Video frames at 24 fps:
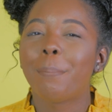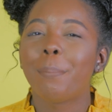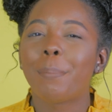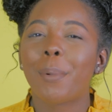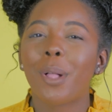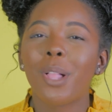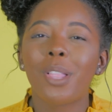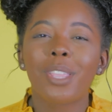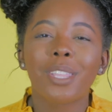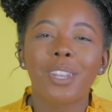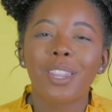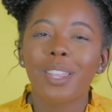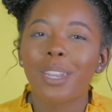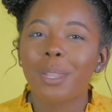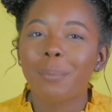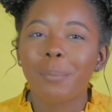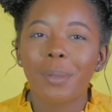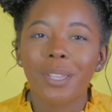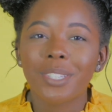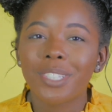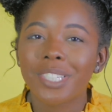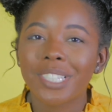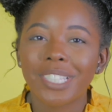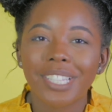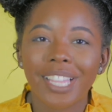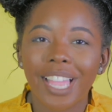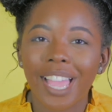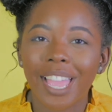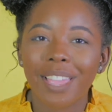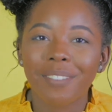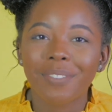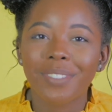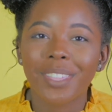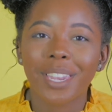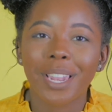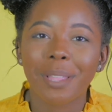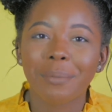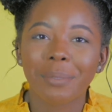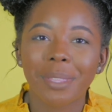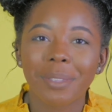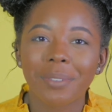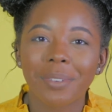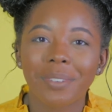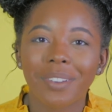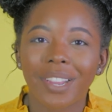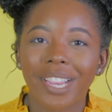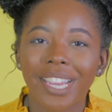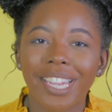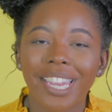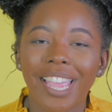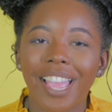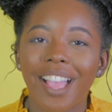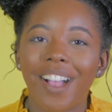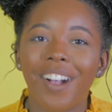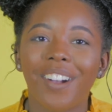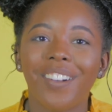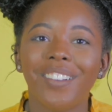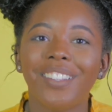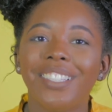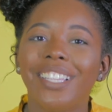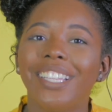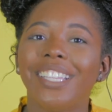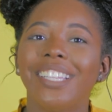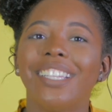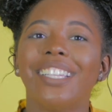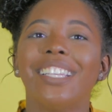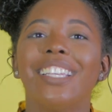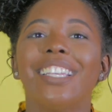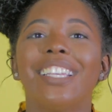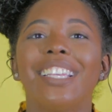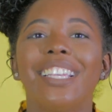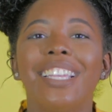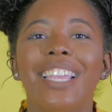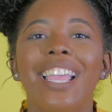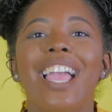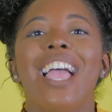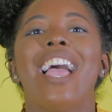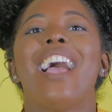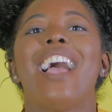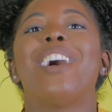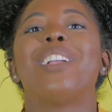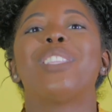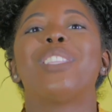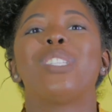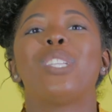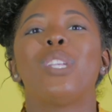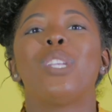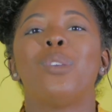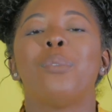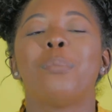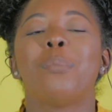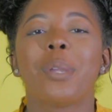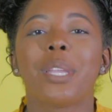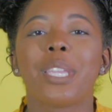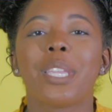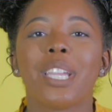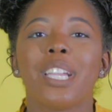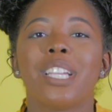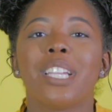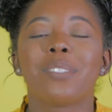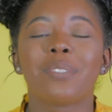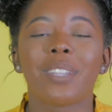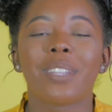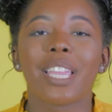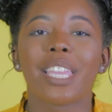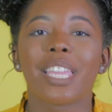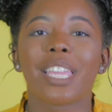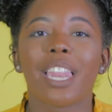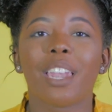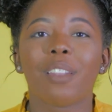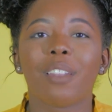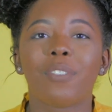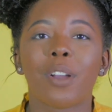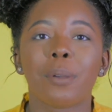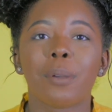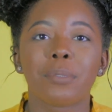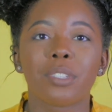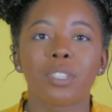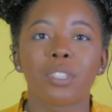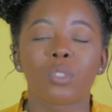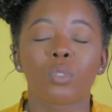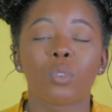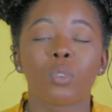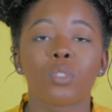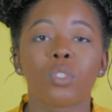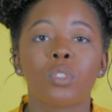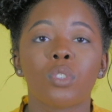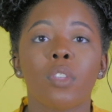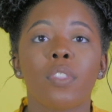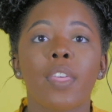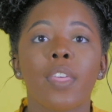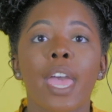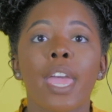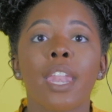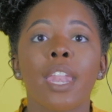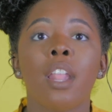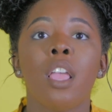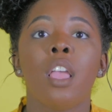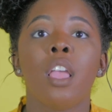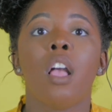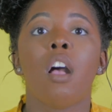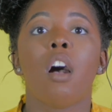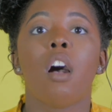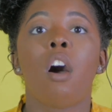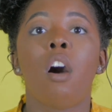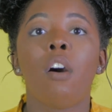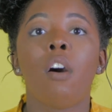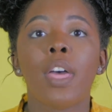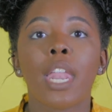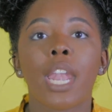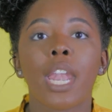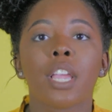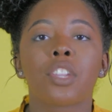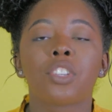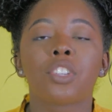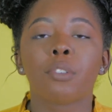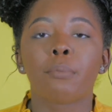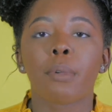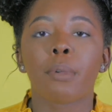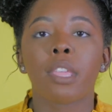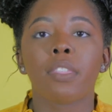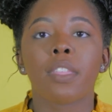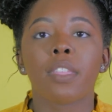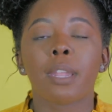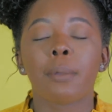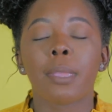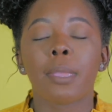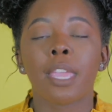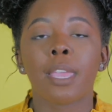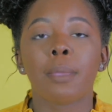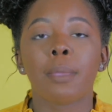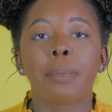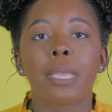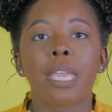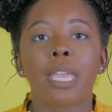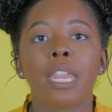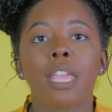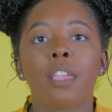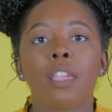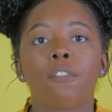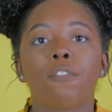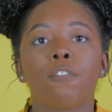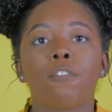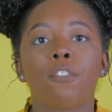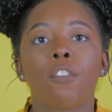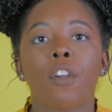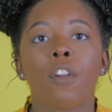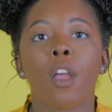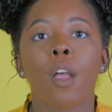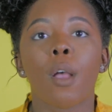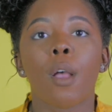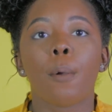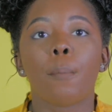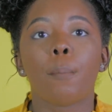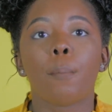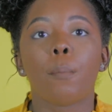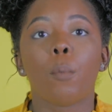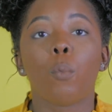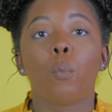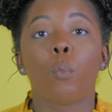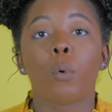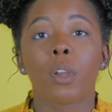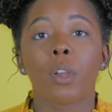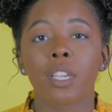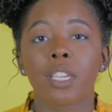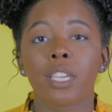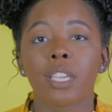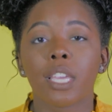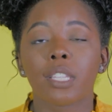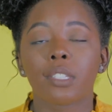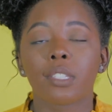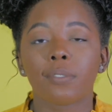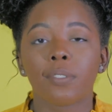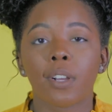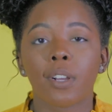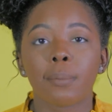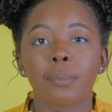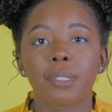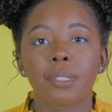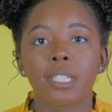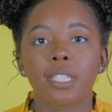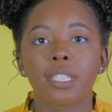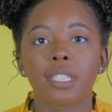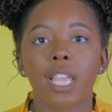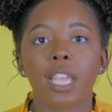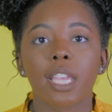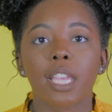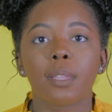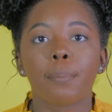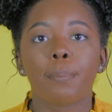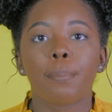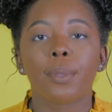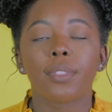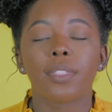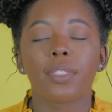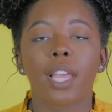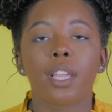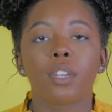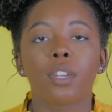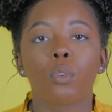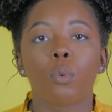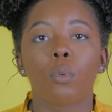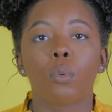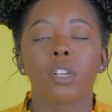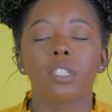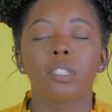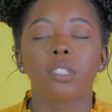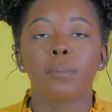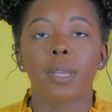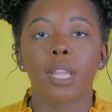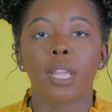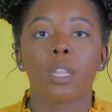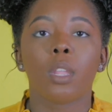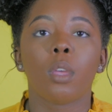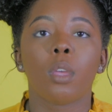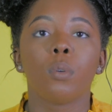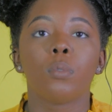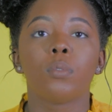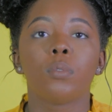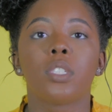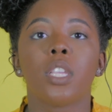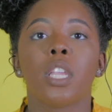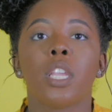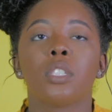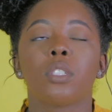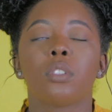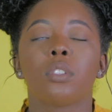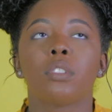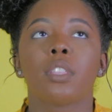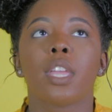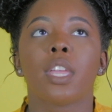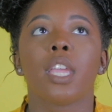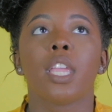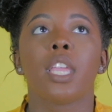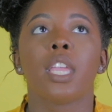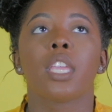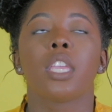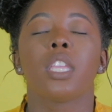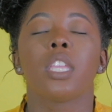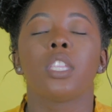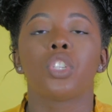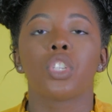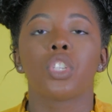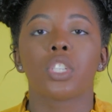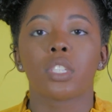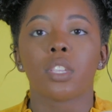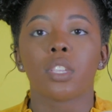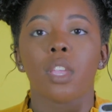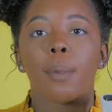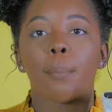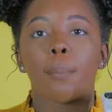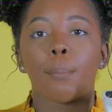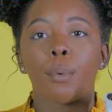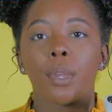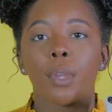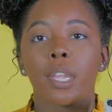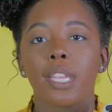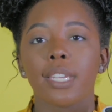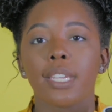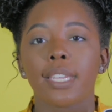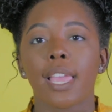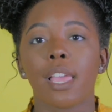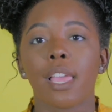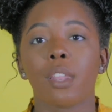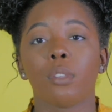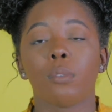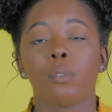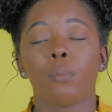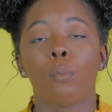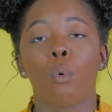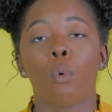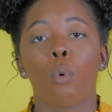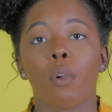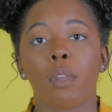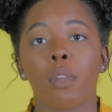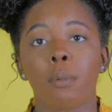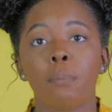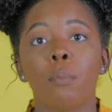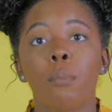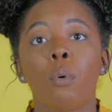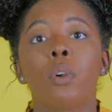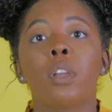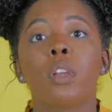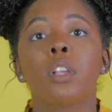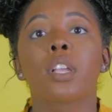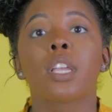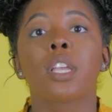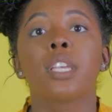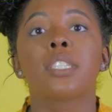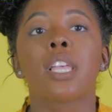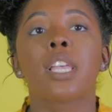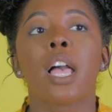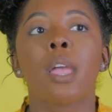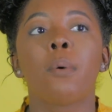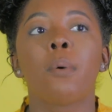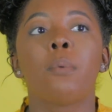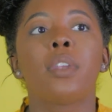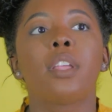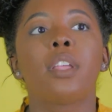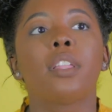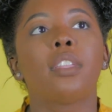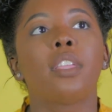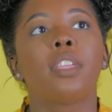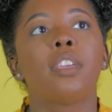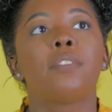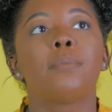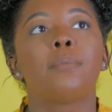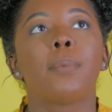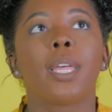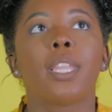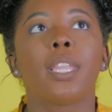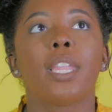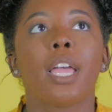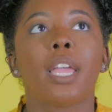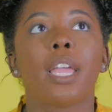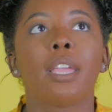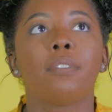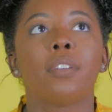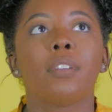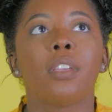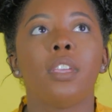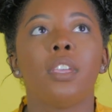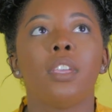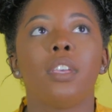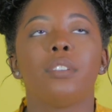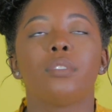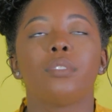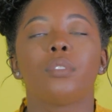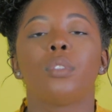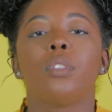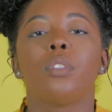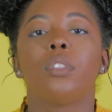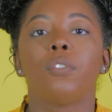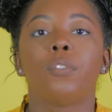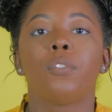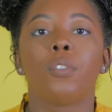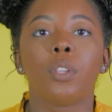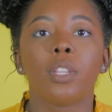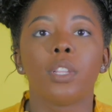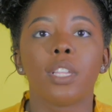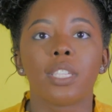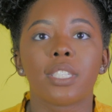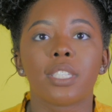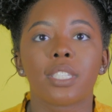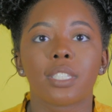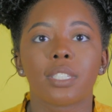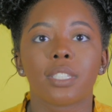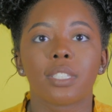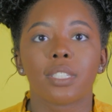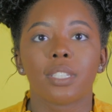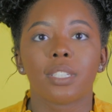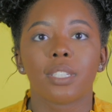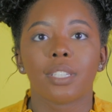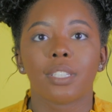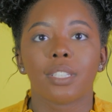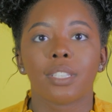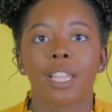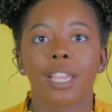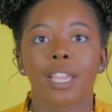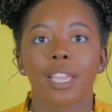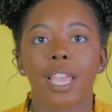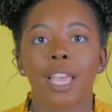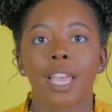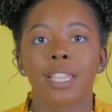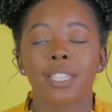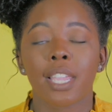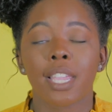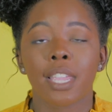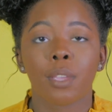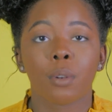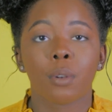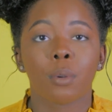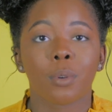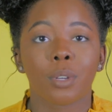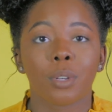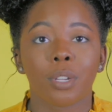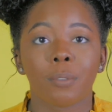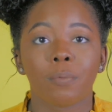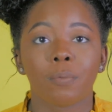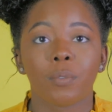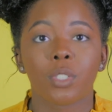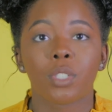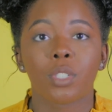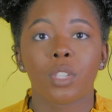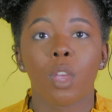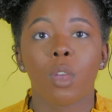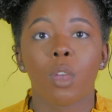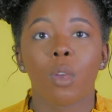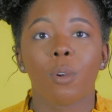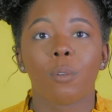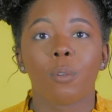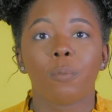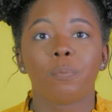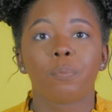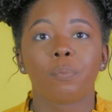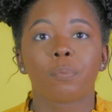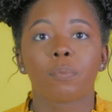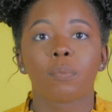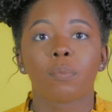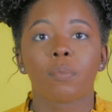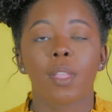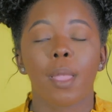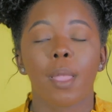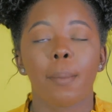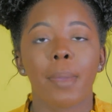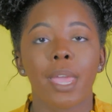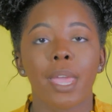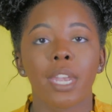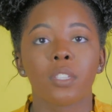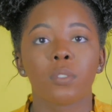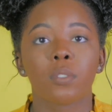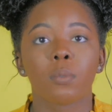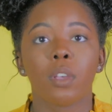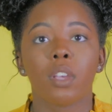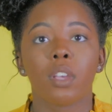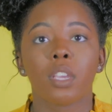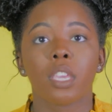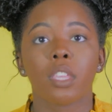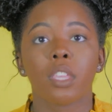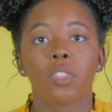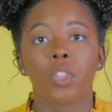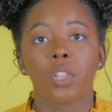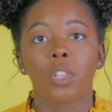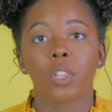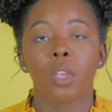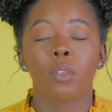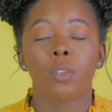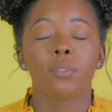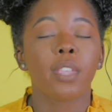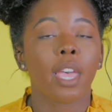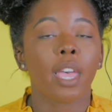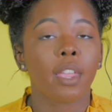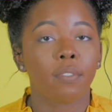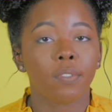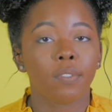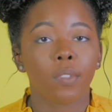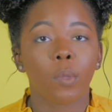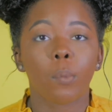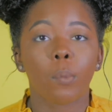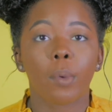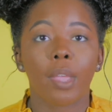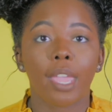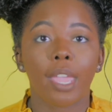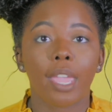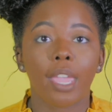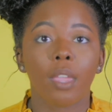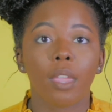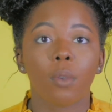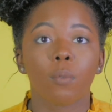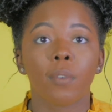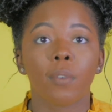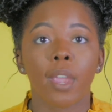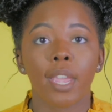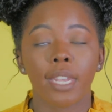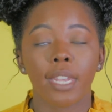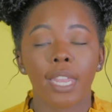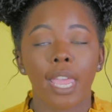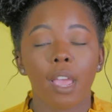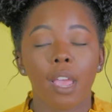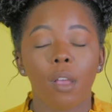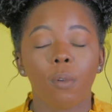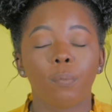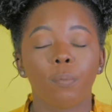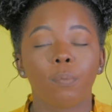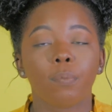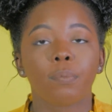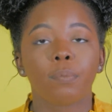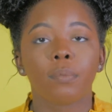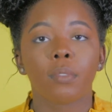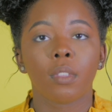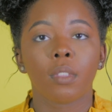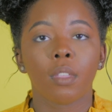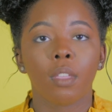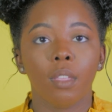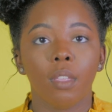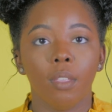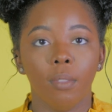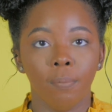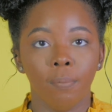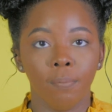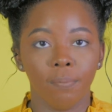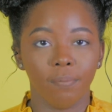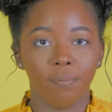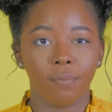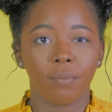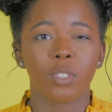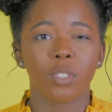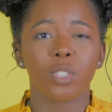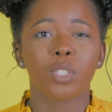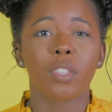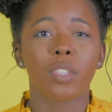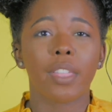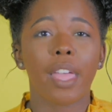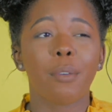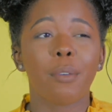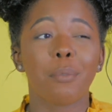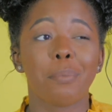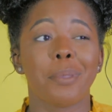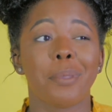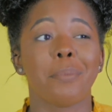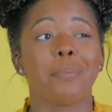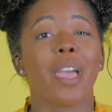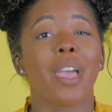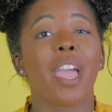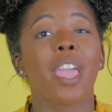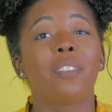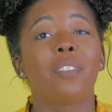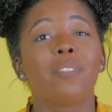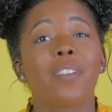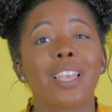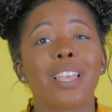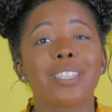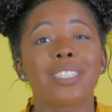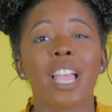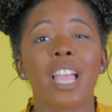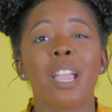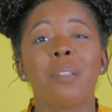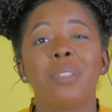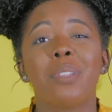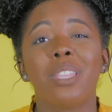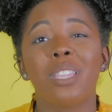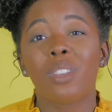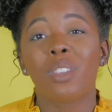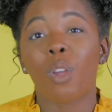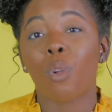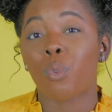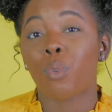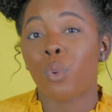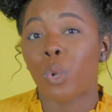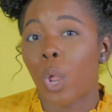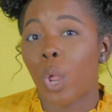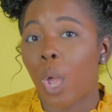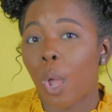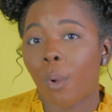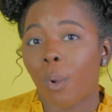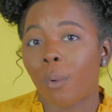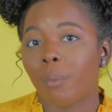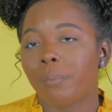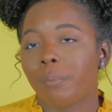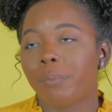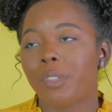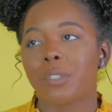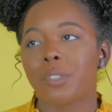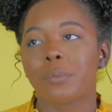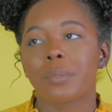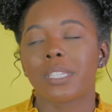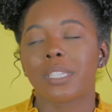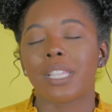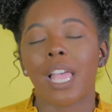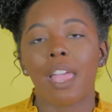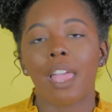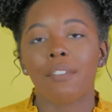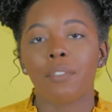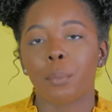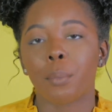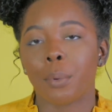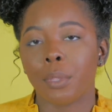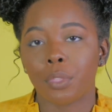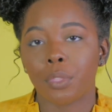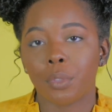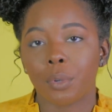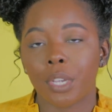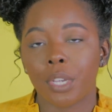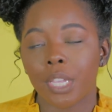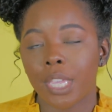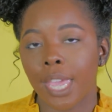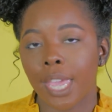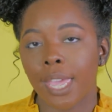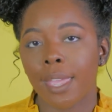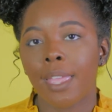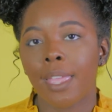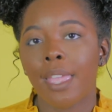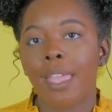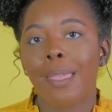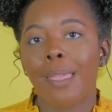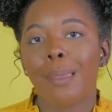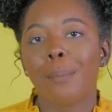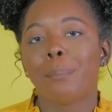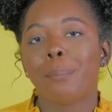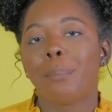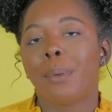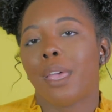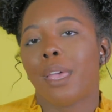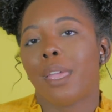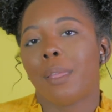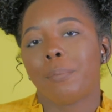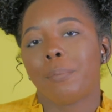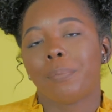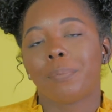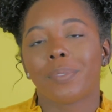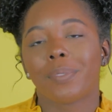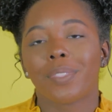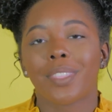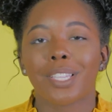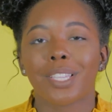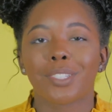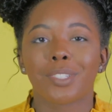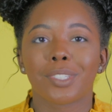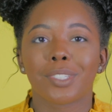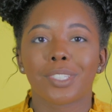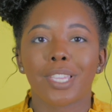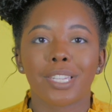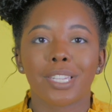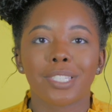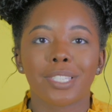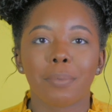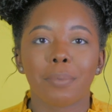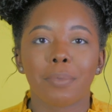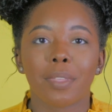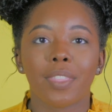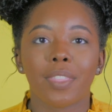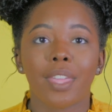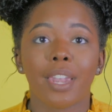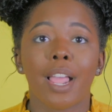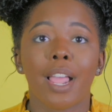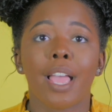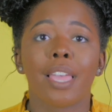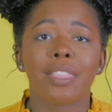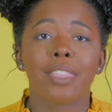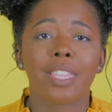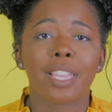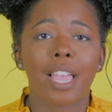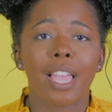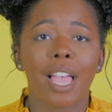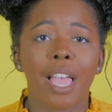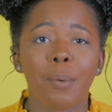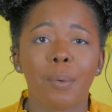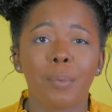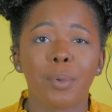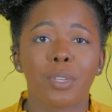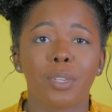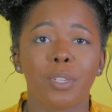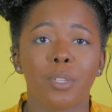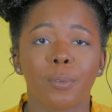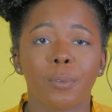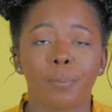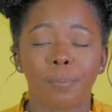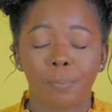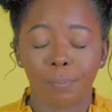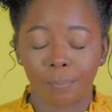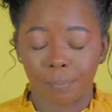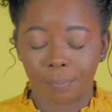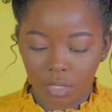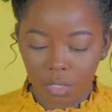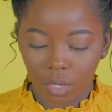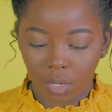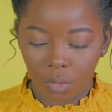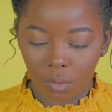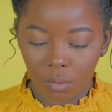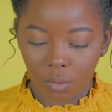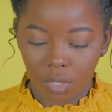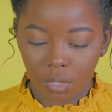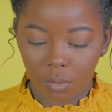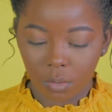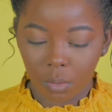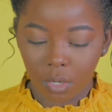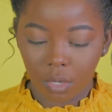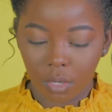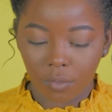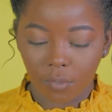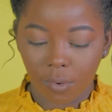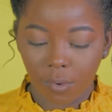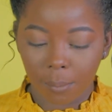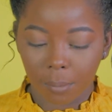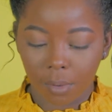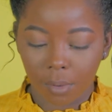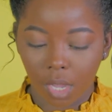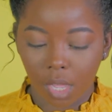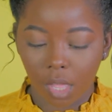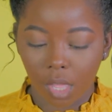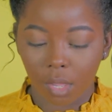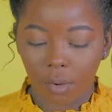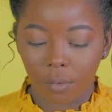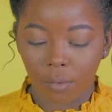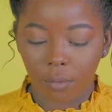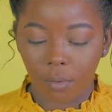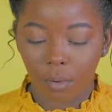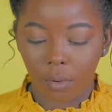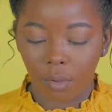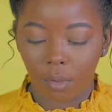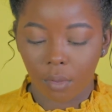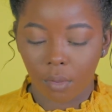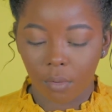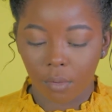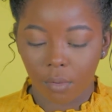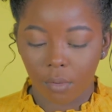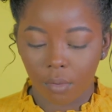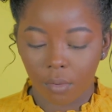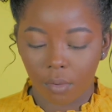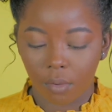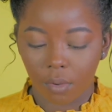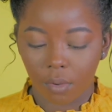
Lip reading: balling on a budget life that I'm living right now 2 more years when I get out of pharmacy school, so that all that extra money that I am getting from working as a pharmacist, I can put that towards my loans, and so that it can just bring it down more and more, because I want to live my life to the fullest, like as I get older. So might as well get the loans out of the way right now. So that would be my advice. I really don't know, just because I haven't went through it yet, but that's just kind of something that I think I would do. So this one is from Colorful